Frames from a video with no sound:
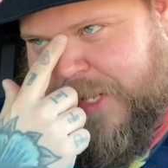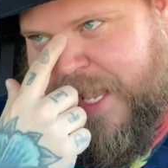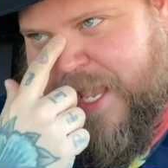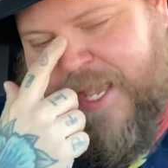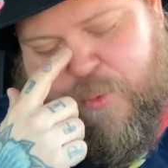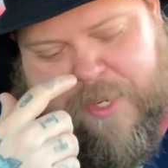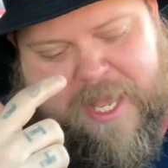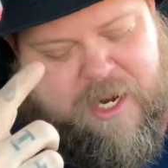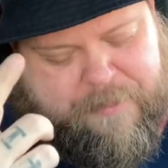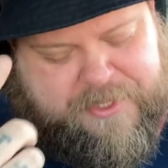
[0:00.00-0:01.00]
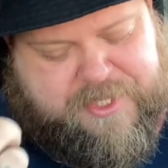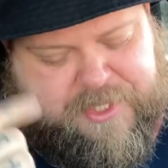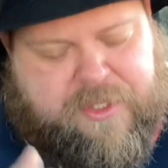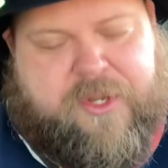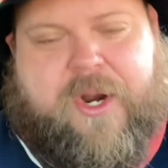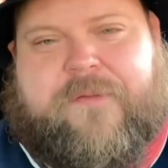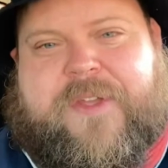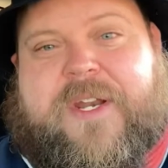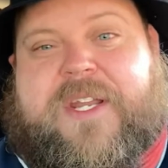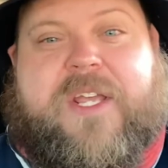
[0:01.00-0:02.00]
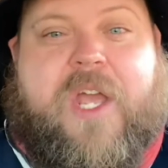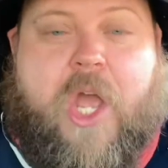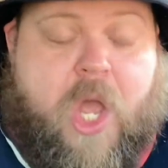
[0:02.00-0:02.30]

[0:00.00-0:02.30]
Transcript: And we had a particular affinity